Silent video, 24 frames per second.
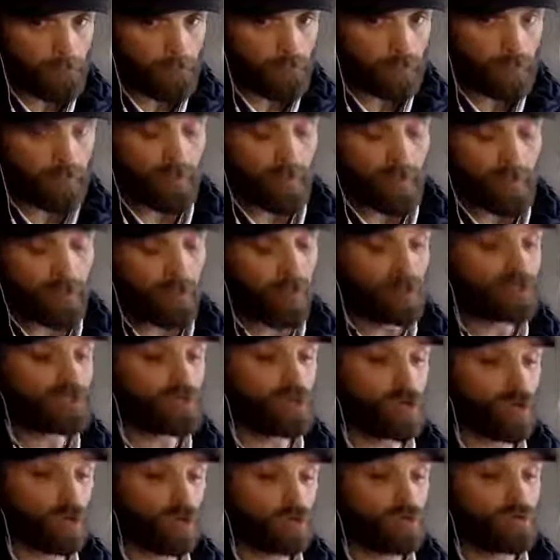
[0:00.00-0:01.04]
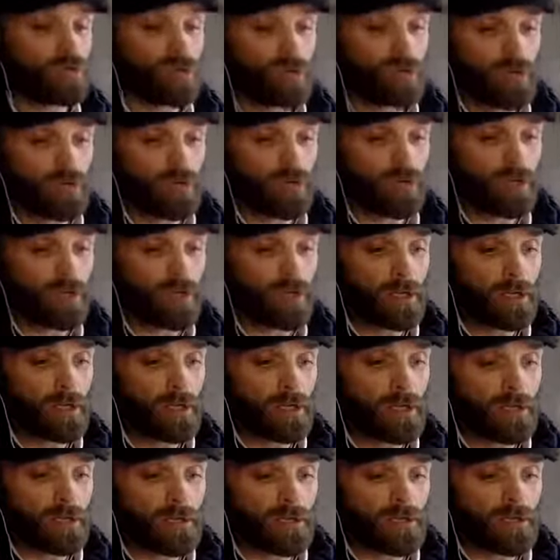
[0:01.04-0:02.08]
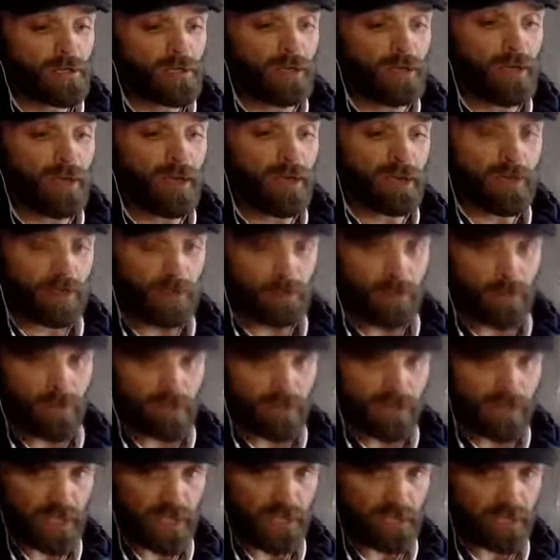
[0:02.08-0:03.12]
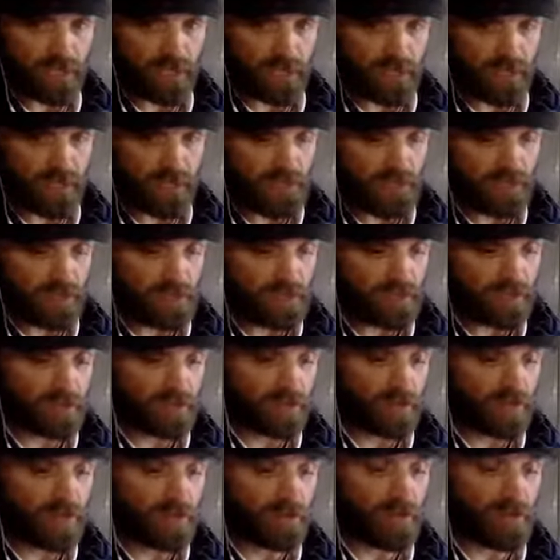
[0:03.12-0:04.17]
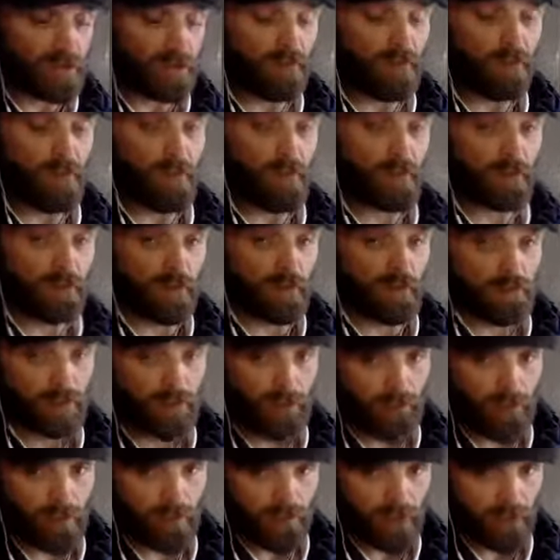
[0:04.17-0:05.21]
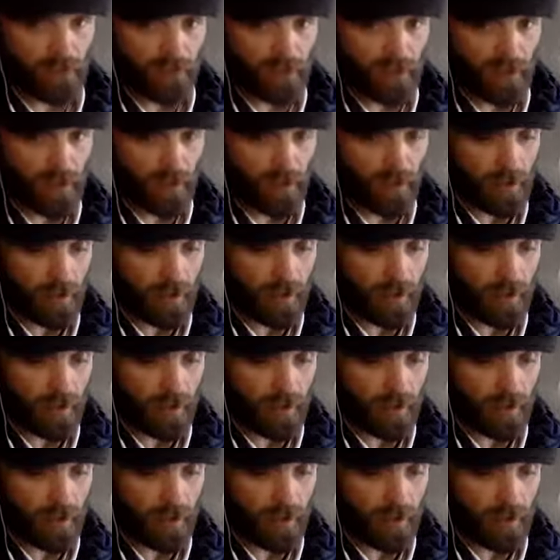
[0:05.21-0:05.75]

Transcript: Right, Mary, I told you that you'd be breaking the rules of the house if you did this. Therefore, you have to go to your room for an hour.